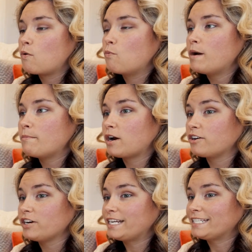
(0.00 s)
what
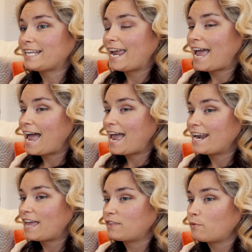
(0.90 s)
margaritas I
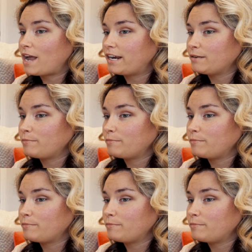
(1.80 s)
had at the wedding